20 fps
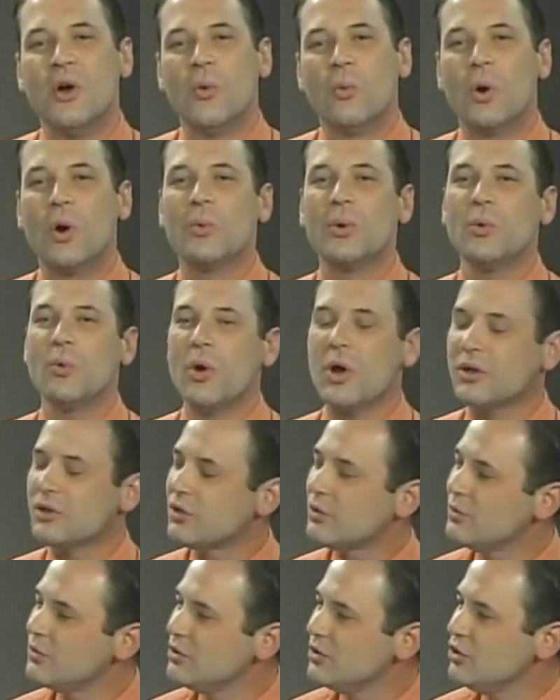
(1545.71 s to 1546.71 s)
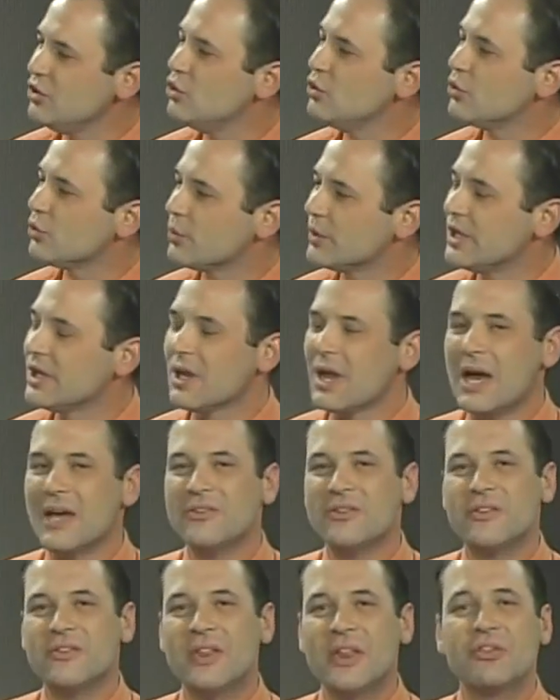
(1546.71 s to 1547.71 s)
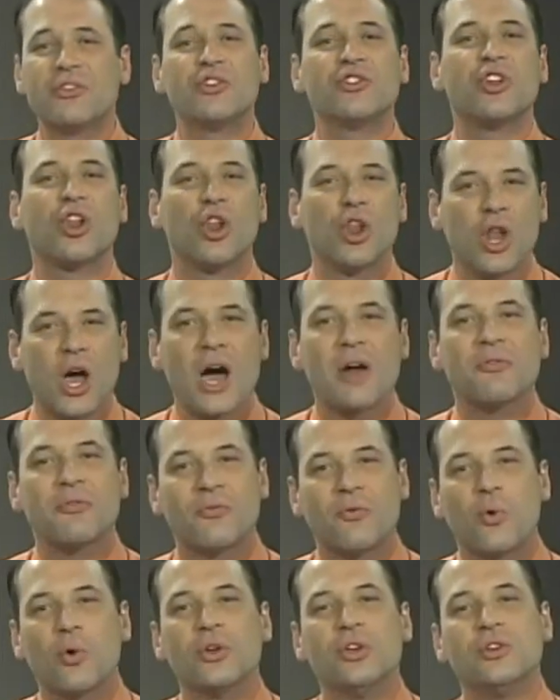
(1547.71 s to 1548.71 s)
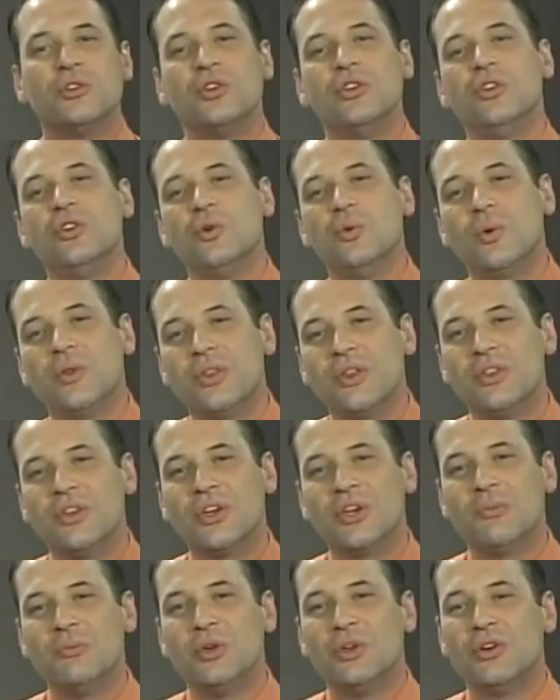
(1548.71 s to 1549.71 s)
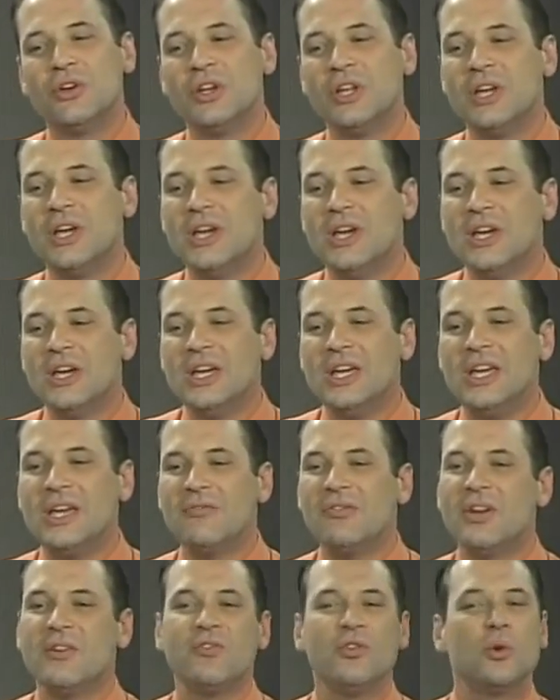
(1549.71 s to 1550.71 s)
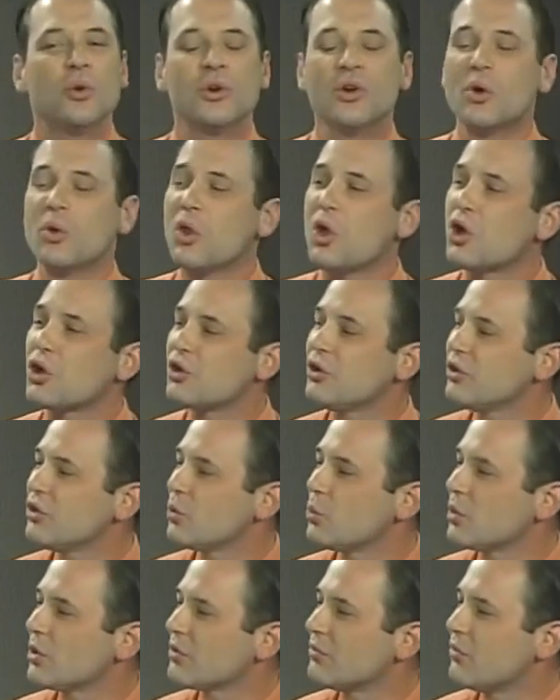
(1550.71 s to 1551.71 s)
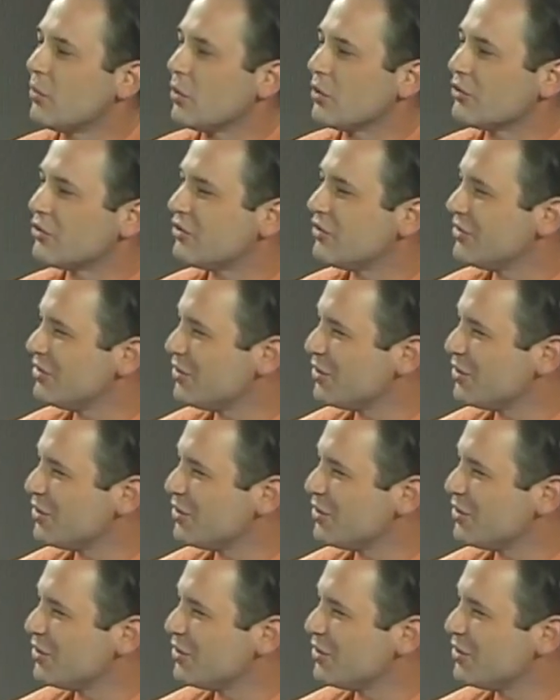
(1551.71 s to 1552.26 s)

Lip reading: What we want you to realize is that there's a lot for you to do within the community, even if you are no longer in the workforce.